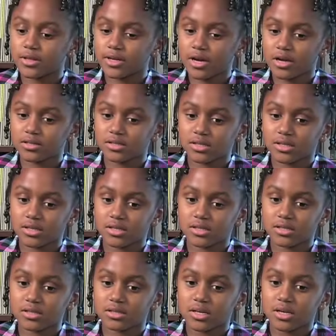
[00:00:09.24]
the arts
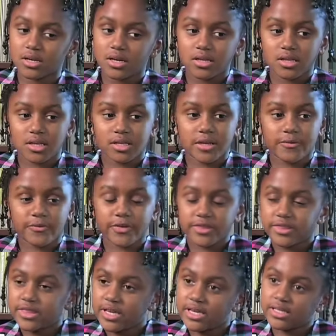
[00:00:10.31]
is the
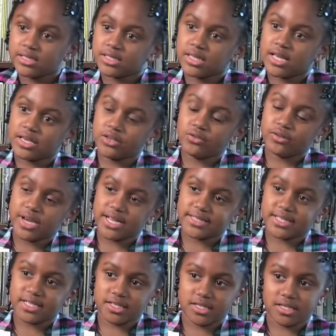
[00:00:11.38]
different things that you get
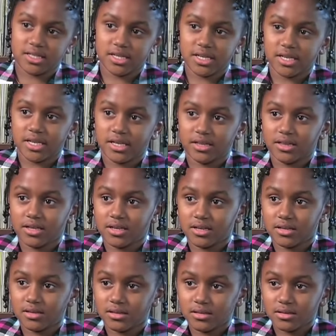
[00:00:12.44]
to see and
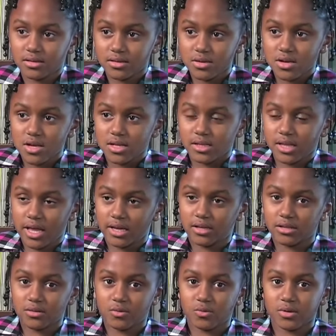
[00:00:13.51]
hit.
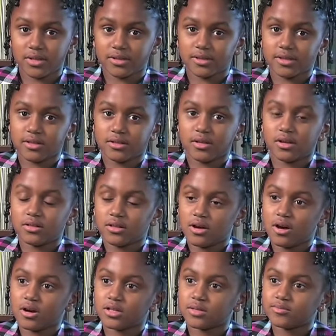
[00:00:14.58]
Like when the
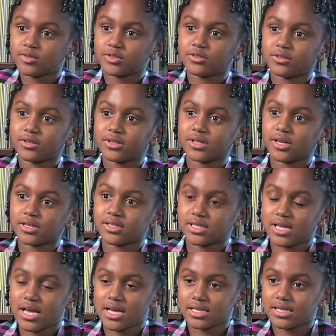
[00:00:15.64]
Harlem School of the Arts
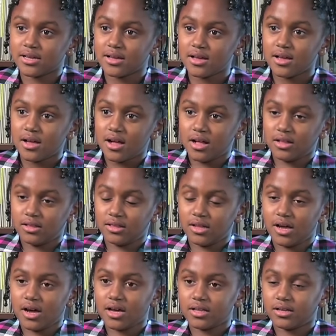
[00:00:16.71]
has a
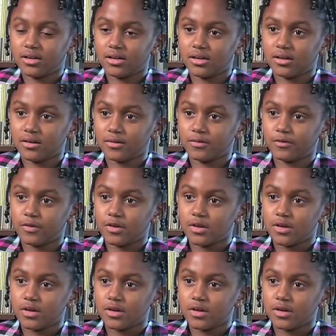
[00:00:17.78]
lot of